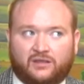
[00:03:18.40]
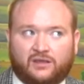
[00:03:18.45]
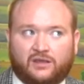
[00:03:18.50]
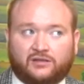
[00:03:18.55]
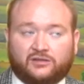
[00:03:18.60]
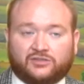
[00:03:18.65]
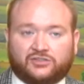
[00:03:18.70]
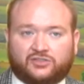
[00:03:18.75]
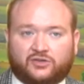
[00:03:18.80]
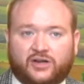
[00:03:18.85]

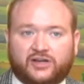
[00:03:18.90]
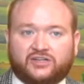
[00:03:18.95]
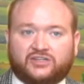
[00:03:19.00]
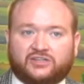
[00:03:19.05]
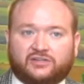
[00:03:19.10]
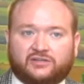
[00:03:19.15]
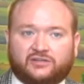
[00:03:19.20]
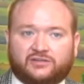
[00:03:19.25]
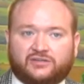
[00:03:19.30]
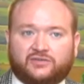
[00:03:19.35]

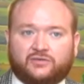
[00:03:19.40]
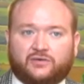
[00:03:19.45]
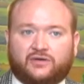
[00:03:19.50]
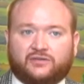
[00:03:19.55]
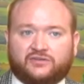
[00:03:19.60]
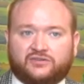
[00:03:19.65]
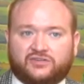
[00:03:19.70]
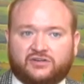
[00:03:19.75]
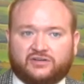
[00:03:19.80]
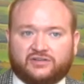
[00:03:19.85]
illustration to
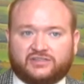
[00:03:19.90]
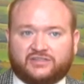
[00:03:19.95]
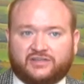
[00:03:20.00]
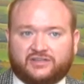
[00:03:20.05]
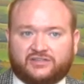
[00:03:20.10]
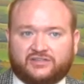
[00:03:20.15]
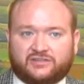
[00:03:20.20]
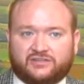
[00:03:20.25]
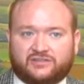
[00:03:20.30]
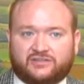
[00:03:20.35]
other
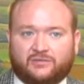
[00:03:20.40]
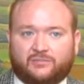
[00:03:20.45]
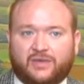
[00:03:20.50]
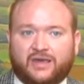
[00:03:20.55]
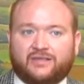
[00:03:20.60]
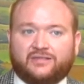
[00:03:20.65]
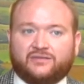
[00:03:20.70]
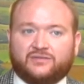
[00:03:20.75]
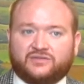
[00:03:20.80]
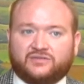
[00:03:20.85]
jurisdictions to
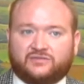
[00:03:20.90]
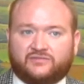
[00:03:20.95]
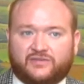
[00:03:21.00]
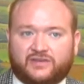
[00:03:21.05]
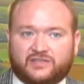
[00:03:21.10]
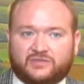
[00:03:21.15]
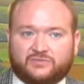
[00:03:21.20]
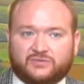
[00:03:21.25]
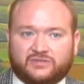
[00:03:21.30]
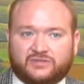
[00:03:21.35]
make those
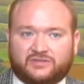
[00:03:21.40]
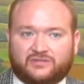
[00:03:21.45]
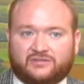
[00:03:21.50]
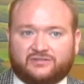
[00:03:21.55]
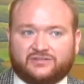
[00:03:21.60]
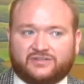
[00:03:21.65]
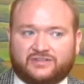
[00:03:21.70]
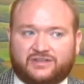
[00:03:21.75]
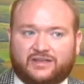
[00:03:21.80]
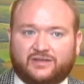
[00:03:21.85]
investments to
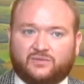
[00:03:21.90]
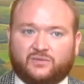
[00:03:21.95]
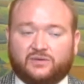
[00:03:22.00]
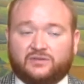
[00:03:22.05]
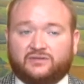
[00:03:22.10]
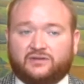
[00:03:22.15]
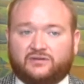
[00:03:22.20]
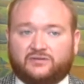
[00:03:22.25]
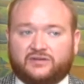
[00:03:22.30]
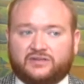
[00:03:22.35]
understand what
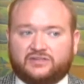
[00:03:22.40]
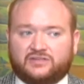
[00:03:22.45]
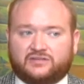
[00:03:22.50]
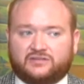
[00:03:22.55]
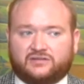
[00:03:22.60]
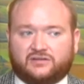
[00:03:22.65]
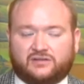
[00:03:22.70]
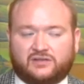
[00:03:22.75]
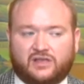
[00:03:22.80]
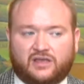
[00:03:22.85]
their risks
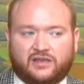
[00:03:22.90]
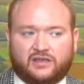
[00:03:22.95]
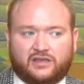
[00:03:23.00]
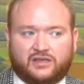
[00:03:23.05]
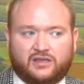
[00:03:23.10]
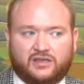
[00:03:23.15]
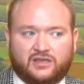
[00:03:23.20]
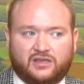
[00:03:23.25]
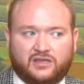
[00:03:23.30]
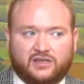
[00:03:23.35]
look like.
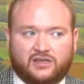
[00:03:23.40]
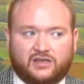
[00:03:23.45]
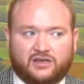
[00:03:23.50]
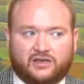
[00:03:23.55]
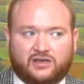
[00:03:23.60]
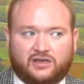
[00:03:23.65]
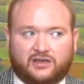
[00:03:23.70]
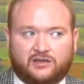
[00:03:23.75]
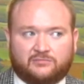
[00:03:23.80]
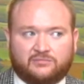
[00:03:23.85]

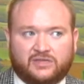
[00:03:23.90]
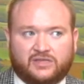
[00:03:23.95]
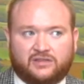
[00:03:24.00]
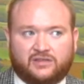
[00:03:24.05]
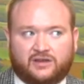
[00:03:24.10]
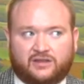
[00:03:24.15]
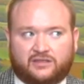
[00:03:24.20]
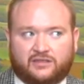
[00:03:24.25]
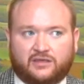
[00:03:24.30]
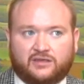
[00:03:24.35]
And
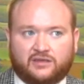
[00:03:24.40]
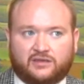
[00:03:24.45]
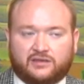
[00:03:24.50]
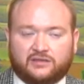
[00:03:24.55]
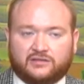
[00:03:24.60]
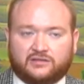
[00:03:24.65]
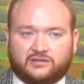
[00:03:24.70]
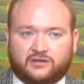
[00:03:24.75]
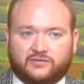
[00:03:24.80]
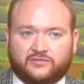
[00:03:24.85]
then I think it
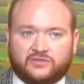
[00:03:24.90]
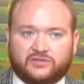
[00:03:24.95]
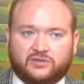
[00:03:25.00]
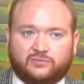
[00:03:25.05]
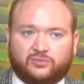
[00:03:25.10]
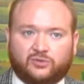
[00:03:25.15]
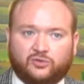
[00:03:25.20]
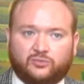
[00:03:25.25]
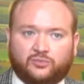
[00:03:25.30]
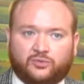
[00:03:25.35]
can serve as a
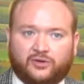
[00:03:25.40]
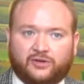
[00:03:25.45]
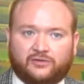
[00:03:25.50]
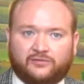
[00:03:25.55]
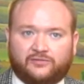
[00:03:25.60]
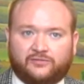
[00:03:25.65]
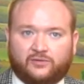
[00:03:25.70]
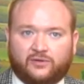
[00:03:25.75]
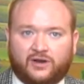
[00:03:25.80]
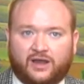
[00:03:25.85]

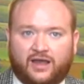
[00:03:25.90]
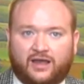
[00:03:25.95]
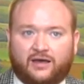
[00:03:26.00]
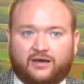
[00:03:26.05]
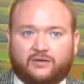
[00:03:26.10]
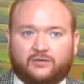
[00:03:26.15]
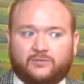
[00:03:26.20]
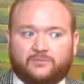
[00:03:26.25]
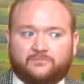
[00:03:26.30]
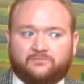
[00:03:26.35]
blueprint for
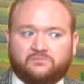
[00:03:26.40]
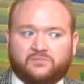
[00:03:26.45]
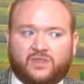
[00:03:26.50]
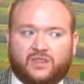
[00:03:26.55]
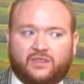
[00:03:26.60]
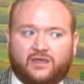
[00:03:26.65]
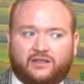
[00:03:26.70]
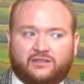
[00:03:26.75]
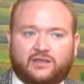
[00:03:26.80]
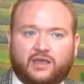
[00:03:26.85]
how
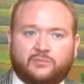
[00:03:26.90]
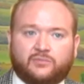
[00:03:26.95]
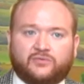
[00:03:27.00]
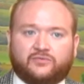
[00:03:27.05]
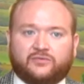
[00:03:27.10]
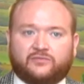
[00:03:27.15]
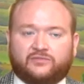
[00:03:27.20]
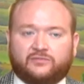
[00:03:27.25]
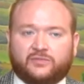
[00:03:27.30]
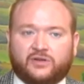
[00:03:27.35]
that type
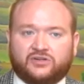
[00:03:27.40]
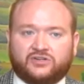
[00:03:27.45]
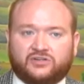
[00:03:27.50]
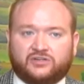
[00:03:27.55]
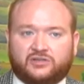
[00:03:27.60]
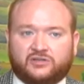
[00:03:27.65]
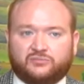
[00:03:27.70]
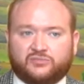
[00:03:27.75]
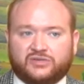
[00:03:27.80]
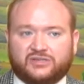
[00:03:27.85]
of information
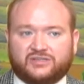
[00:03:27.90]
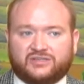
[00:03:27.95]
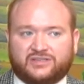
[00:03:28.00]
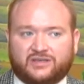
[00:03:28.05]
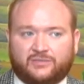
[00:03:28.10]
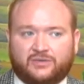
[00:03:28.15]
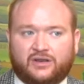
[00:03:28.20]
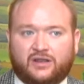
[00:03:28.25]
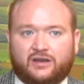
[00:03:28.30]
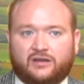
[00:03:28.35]
can be
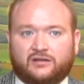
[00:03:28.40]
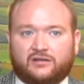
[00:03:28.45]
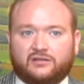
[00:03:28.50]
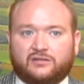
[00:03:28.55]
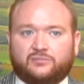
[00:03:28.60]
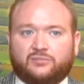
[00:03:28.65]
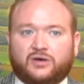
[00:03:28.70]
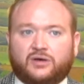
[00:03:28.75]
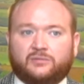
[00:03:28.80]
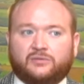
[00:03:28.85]
disseminated to
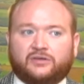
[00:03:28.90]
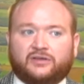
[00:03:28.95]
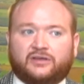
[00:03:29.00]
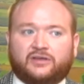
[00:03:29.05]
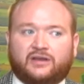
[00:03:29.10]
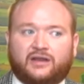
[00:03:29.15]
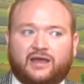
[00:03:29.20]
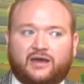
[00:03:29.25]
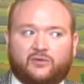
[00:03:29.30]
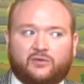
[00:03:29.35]
the public
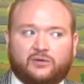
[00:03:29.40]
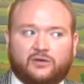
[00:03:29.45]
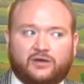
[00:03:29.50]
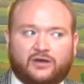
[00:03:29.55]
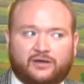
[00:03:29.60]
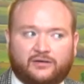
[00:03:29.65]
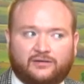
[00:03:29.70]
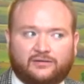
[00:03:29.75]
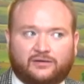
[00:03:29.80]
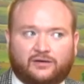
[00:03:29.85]
and how
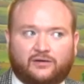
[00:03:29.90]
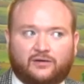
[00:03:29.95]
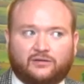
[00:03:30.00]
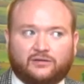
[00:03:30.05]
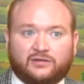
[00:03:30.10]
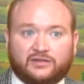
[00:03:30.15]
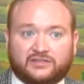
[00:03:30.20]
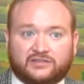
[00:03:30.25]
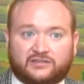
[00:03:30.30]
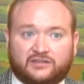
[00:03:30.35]
a
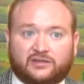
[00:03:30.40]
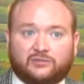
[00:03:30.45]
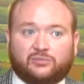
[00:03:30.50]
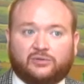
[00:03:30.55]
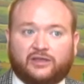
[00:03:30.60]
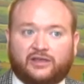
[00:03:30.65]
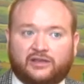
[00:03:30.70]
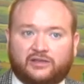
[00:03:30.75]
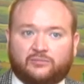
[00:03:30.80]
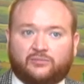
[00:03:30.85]
holistic
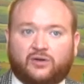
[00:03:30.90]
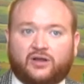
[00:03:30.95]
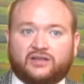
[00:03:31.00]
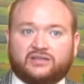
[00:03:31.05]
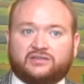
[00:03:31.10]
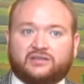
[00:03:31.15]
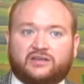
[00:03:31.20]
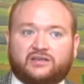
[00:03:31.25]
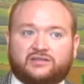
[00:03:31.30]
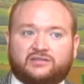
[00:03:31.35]
planning
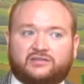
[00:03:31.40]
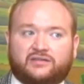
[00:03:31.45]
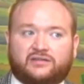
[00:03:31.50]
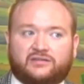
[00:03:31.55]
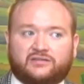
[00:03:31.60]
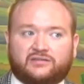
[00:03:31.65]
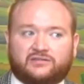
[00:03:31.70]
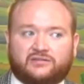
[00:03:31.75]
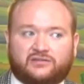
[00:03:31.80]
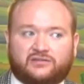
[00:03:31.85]
process that is